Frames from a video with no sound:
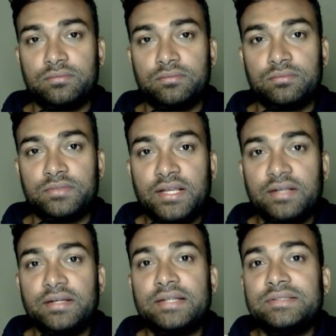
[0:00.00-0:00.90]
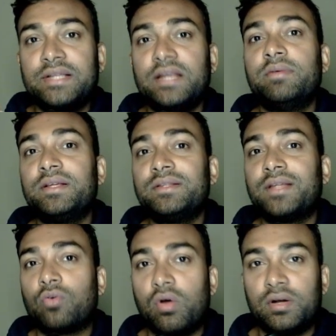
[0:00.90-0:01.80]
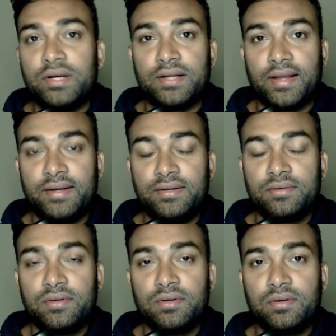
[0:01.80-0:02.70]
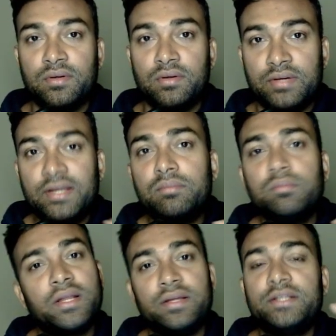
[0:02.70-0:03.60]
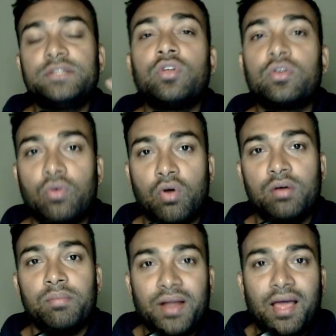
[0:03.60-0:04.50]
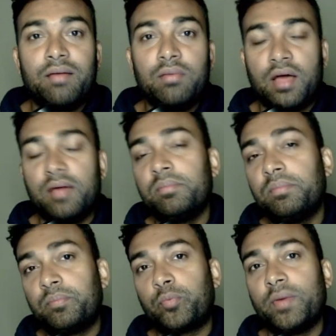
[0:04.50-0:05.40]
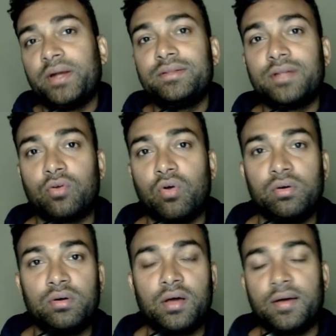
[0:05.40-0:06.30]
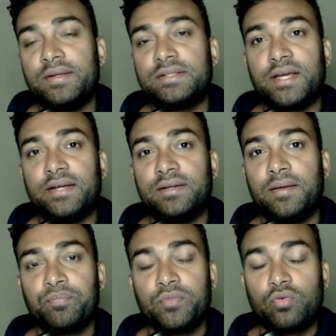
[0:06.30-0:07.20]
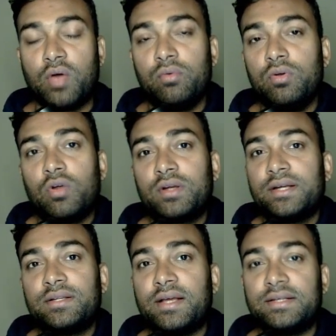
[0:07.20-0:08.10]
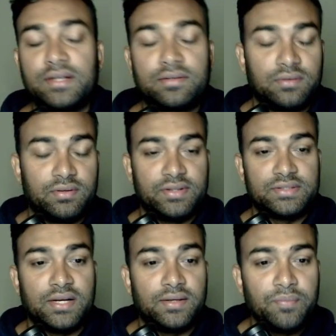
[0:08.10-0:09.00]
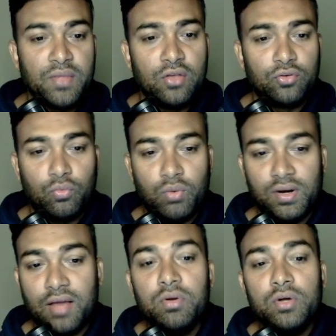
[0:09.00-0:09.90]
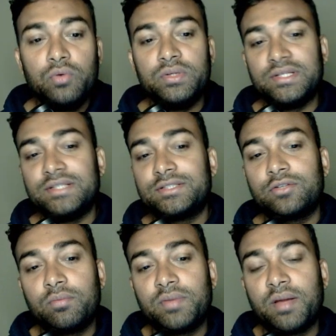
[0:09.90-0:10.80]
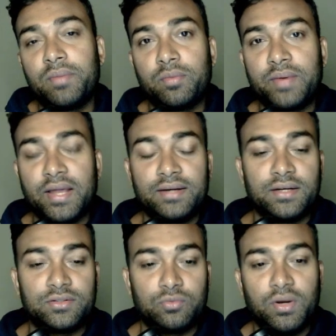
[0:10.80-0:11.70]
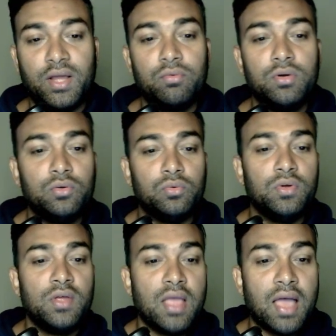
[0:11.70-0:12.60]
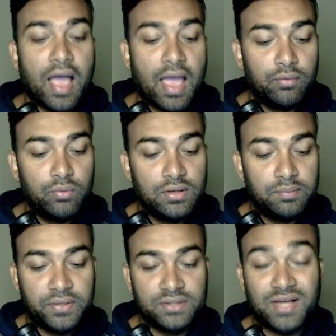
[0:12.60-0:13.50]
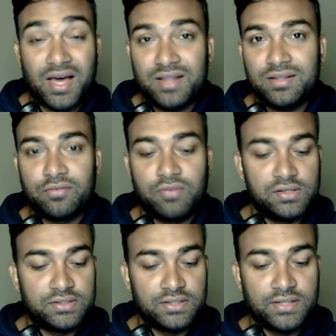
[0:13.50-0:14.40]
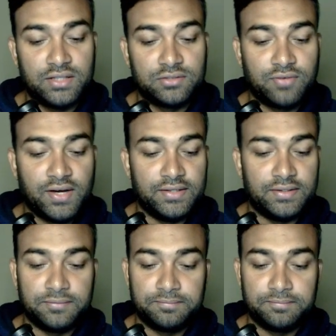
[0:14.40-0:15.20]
then it's delivering the wrong data, right? It is not wrong, but I am providing the wrong insight, so I will not get the exact result. So what I will do is, instead of number of characters, what I will do, I will press the another function, that is find.